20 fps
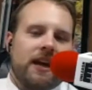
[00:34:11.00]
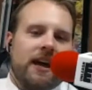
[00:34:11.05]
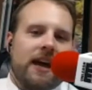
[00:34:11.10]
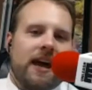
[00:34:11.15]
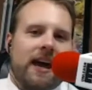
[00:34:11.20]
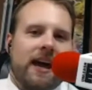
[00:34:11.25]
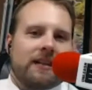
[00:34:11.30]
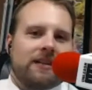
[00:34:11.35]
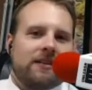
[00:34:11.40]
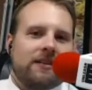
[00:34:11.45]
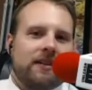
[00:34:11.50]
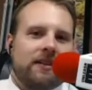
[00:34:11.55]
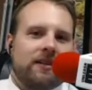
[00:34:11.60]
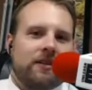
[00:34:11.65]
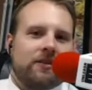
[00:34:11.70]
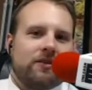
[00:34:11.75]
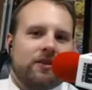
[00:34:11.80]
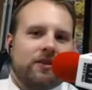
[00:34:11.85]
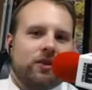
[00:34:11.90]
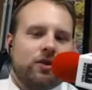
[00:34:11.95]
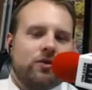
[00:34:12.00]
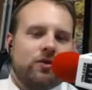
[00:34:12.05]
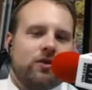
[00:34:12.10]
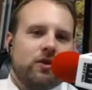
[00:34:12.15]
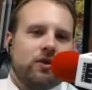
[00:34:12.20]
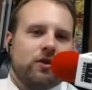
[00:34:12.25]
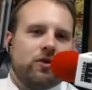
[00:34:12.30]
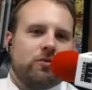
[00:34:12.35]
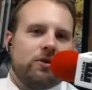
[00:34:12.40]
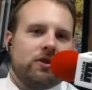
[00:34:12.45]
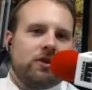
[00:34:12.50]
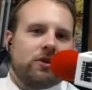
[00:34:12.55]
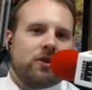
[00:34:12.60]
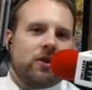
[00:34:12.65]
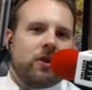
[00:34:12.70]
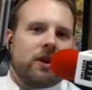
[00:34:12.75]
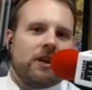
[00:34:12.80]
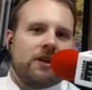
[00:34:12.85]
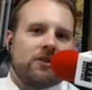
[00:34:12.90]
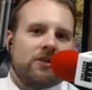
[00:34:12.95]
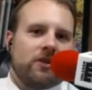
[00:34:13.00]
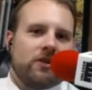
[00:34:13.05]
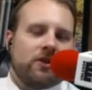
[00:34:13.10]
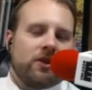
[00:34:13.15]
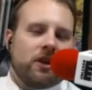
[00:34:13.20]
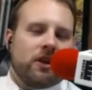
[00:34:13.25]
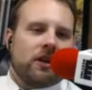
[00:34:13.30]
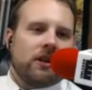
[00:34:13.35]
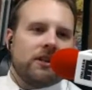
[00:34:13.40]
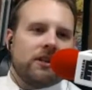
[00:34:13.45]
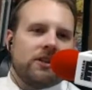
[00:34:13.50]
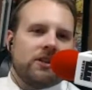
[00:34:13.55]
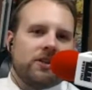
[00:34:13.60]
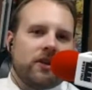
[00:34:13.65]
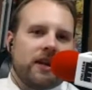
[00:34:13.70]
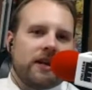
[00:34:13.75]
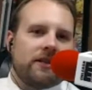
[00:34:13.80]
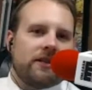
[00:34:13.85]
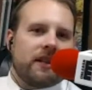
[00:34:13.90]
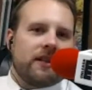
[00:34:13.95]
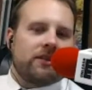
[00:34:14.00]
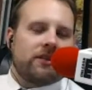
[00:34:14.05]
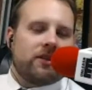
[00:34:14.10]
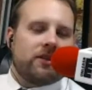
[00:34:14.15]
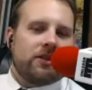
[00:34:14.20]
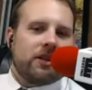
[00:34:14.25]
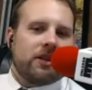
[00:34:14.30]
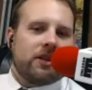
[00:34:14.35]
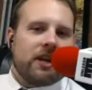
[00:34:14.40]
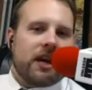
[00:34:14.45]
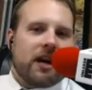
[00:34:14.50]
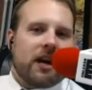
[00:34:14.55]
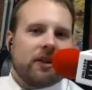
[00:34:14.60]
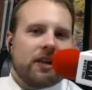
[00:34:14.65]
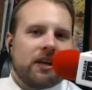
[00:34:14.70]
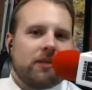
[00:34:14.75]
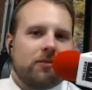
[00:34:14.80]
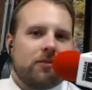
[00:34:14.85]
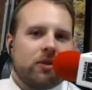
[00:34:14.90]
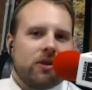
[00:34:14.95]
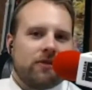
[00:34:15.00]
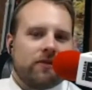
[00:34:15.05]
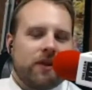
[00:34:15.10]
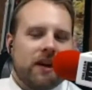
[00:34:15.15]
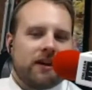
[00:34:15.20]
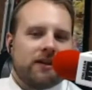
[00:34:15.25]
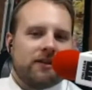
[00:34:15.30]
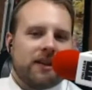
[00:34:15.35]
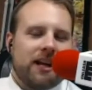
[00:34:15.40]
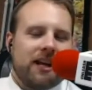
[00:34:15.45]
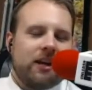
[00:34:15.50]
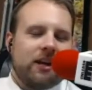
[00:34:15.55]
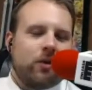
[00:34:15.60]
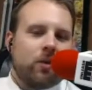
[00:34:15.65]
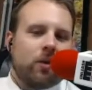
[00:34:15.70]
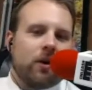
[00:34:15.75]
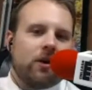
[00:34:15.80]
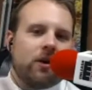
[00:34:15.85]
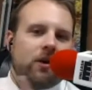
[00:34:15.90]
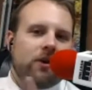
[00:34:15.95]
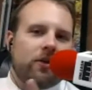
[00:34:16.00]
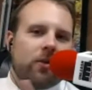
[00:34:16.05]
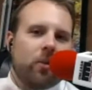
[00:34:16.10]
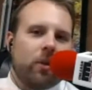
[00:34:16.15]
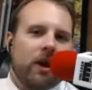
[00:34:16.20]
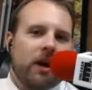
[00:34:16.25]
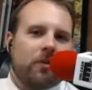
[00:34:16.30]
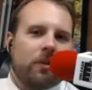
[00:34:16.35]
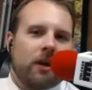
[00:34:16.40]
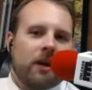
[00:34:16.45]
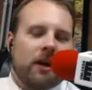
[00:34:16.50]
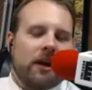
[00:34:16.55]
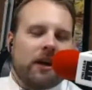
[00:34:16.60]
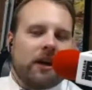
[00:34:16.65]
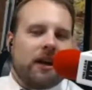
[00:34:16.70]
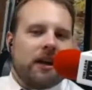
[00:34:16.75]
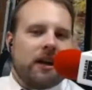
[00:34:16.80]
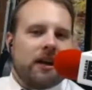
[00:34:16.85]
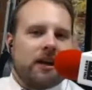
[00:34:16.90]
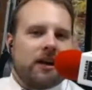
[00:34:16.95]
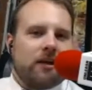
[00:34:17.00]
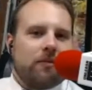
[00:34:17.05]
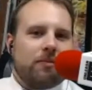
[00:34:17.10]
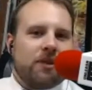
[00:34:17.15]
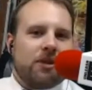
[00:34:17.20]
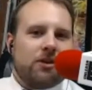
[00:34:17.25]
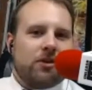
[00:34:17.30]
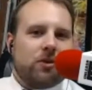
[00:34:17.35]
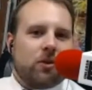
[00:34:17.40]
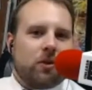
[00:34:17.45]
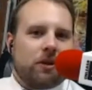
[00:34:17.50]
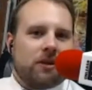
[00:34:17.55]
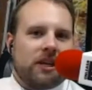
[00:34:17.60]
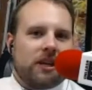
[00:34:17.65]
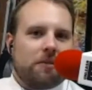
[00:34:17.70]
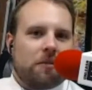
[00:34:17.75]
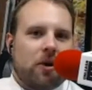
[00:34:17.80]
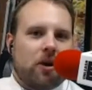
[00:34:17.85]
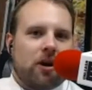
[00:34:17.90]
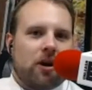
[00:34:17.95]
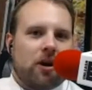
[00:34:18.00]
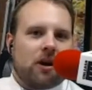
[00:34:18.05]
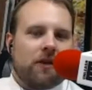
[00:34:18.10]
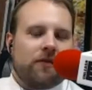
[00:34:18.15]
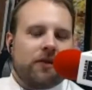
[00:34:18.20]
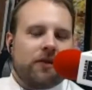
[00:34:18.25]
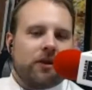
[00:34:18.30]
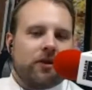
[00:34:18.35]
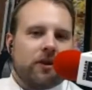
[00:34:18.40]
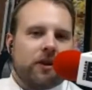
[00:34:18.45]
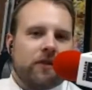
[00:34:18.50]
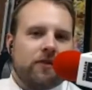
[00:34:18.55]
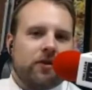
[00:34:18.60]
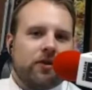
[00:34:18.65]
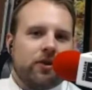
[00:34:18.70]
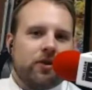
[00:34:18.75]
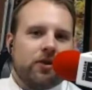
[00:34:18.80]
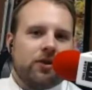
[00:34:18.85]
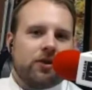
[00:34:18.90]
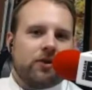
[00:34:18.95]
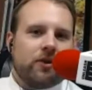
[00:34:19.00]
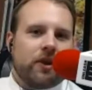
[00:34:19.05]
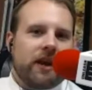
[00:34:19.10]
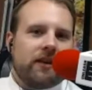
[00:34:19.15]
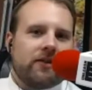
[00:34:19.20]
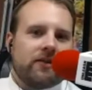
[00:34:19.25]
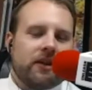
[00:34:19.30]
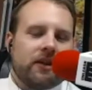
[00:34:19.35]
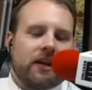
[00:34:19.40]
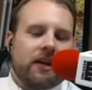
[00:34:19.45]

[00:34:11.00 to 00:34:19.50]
at YouTube. Just go ahead and search Unleash Strengths. That's our channel name. You can find us anywhere on the web. And be sure to take part if you're new to strengths